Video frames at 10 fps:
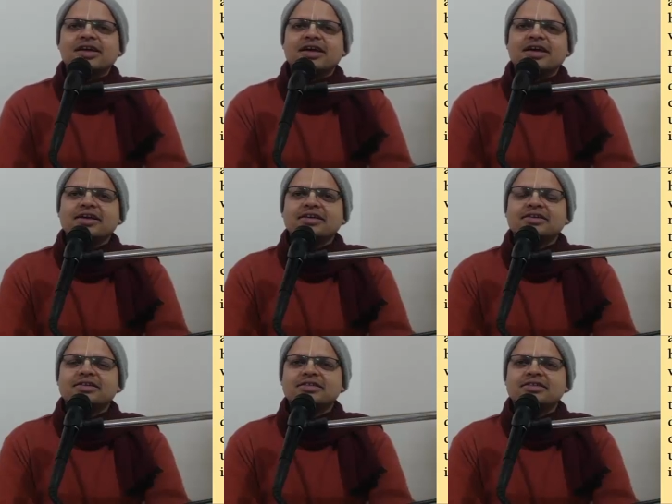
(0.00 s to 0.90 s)

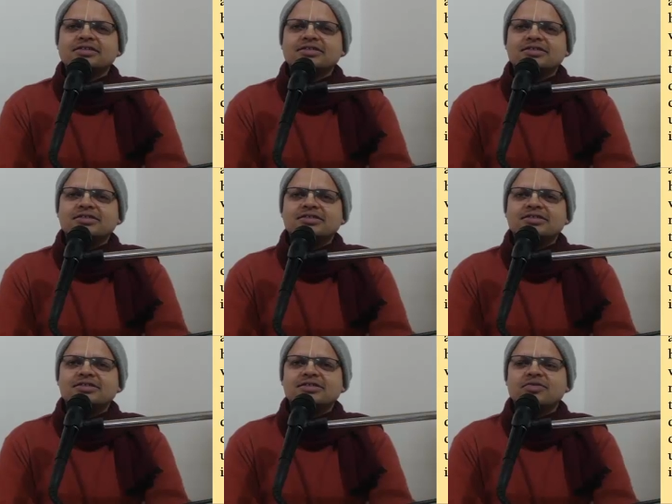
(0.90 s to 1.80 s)
and. Uh,
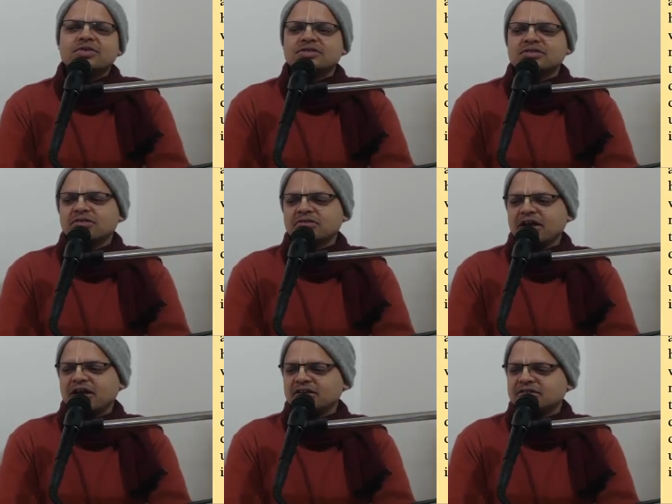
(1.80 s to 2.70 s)
he was
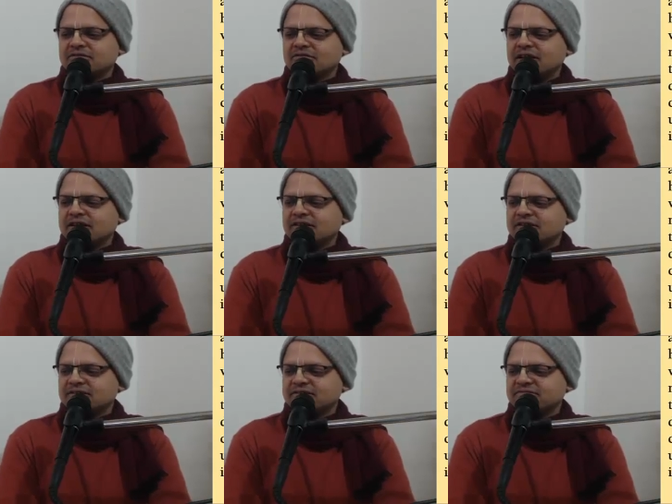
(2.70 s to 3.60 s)
looking at the stool like
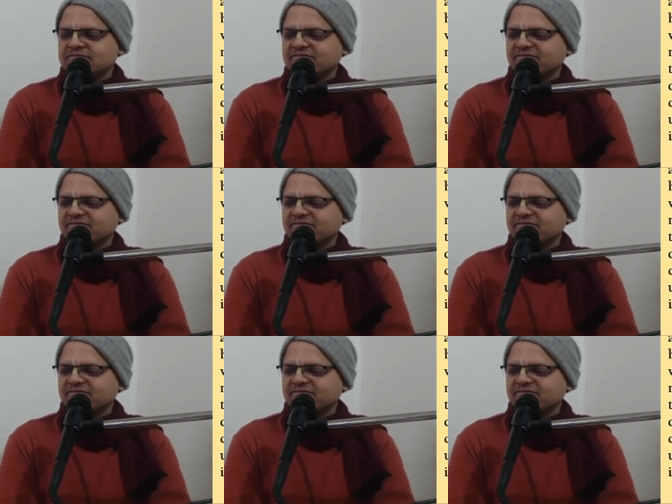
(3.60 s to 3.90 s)
this.